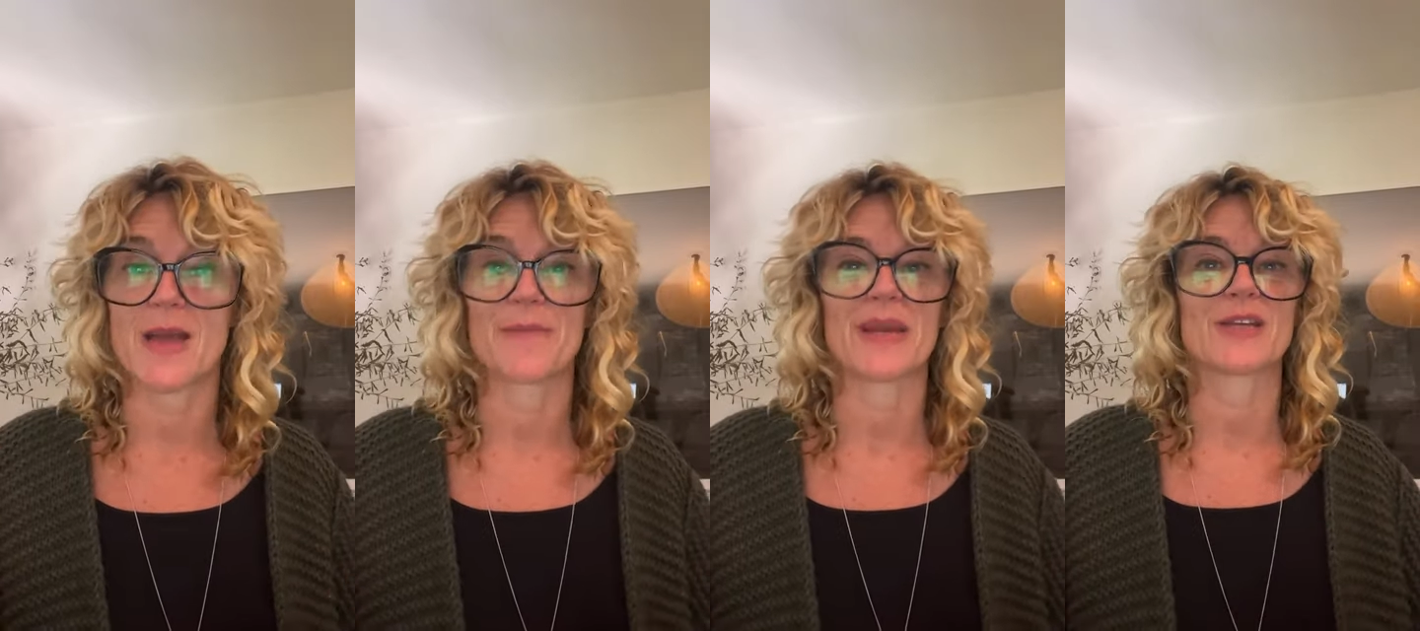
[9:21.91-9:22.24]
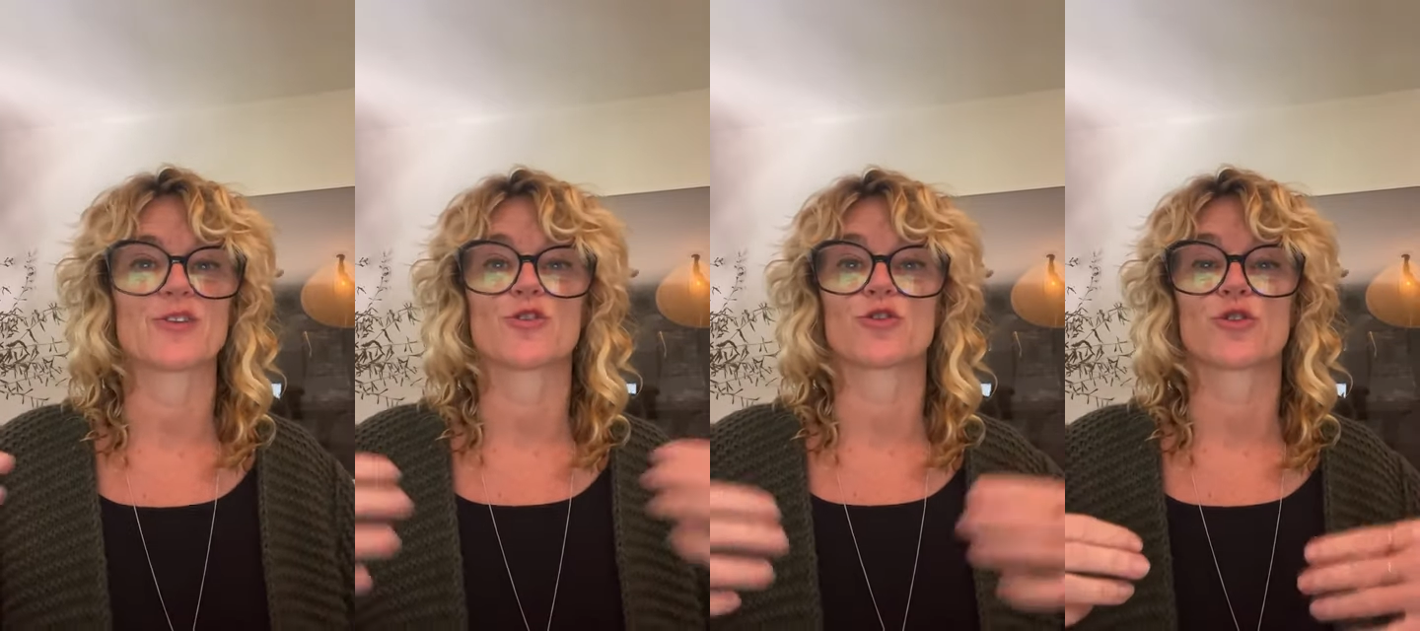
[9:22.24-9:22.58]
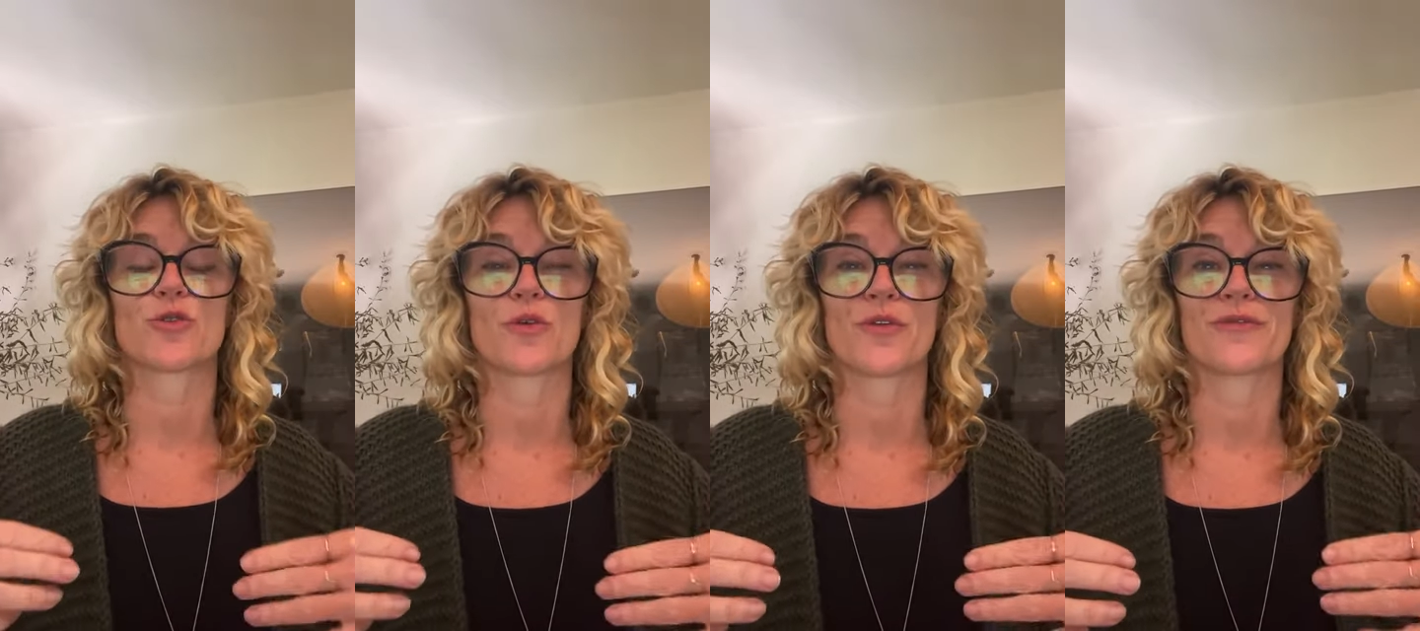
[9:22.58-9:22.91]
because you're
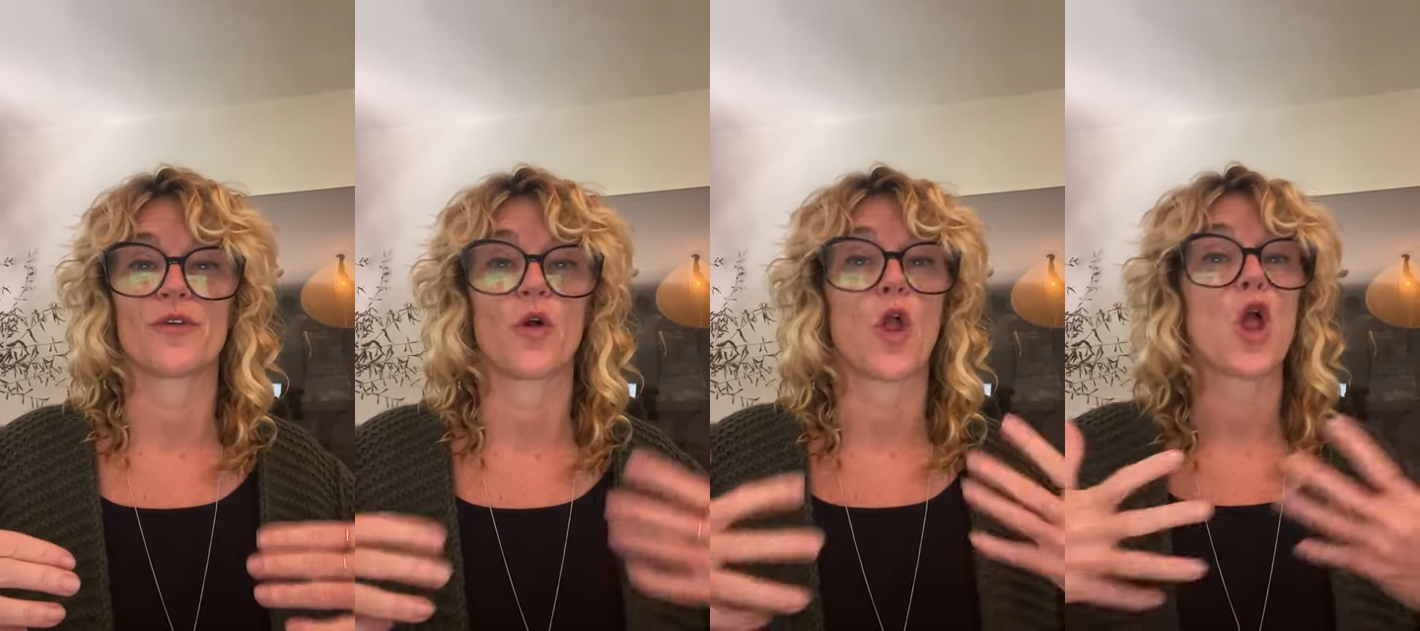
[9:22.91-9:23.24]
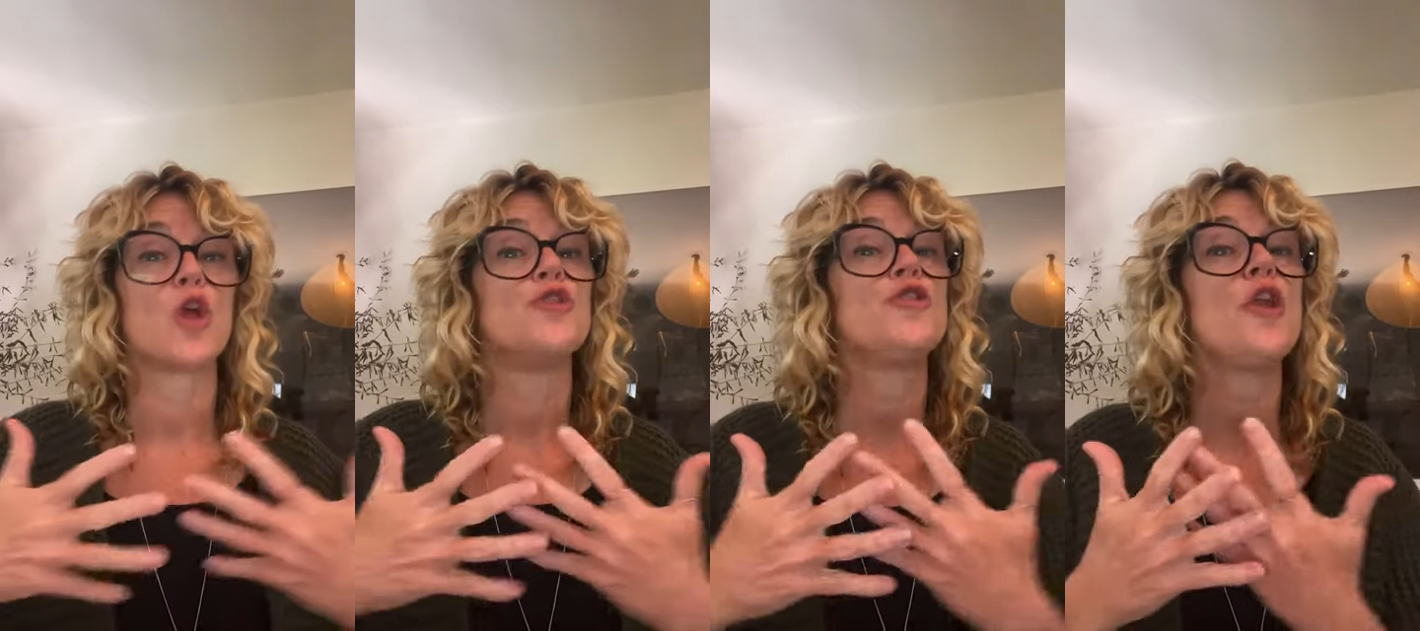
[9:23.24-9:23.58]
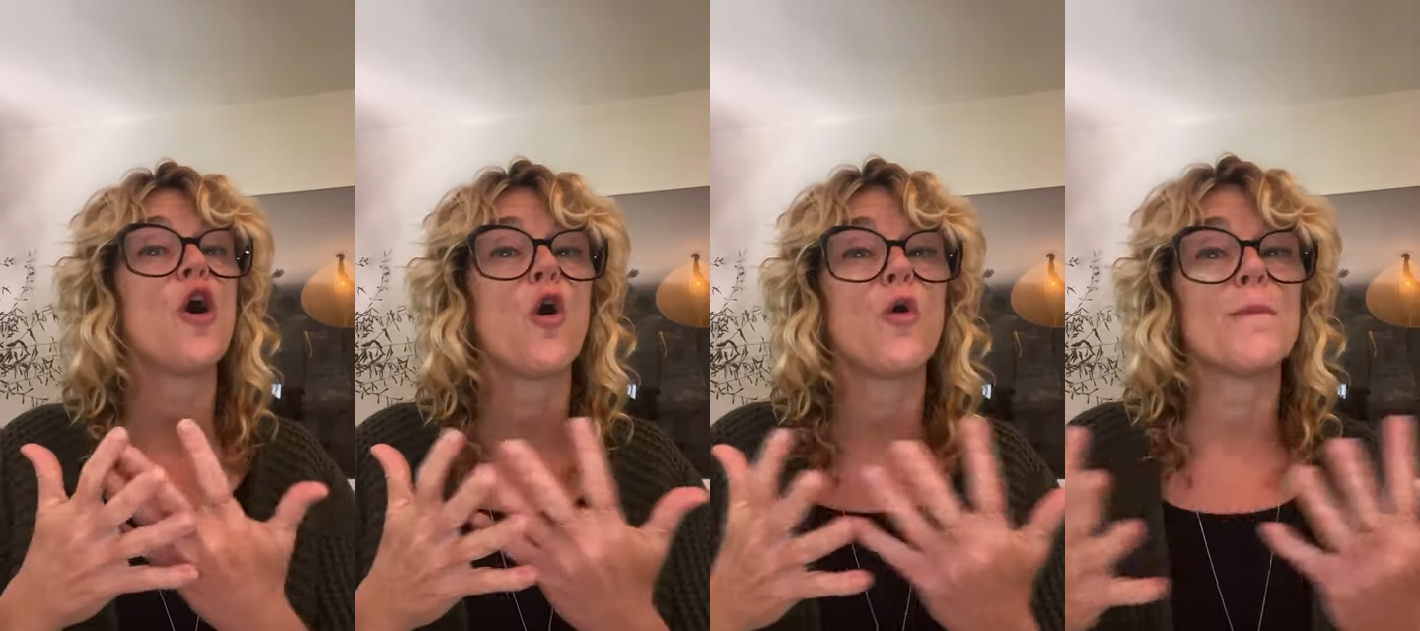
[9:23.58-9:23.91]
truthful,
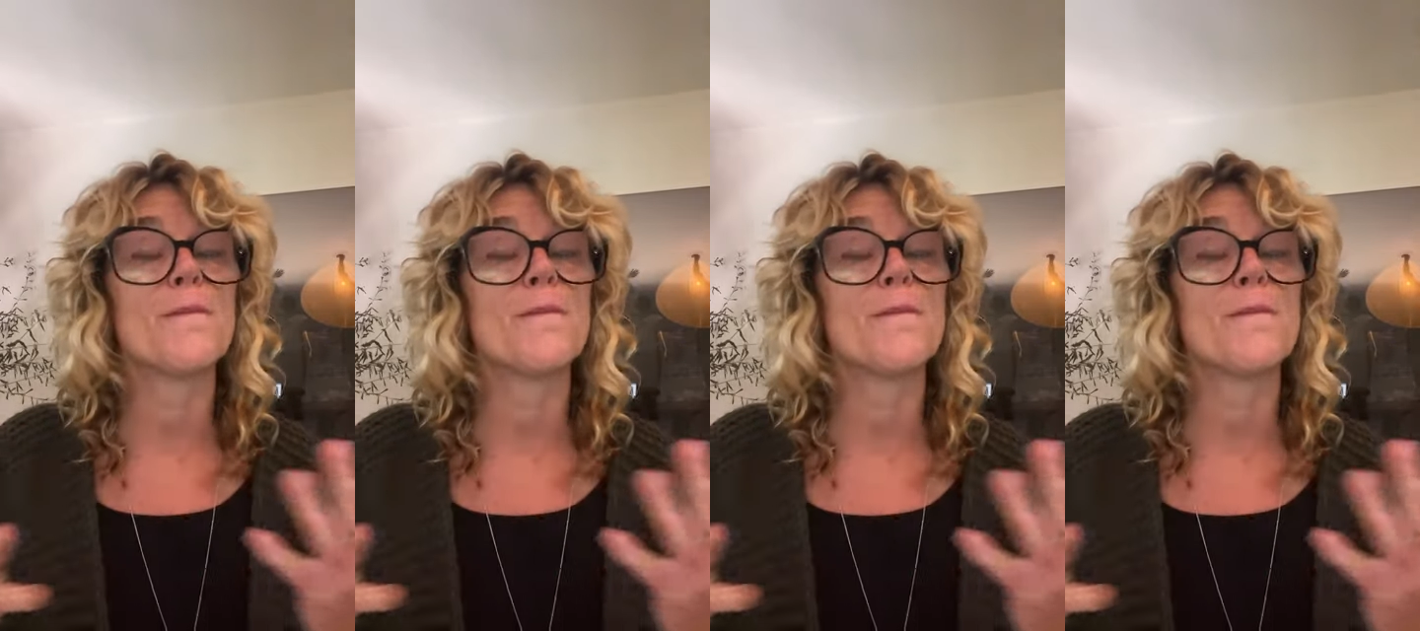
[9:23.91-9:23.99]
no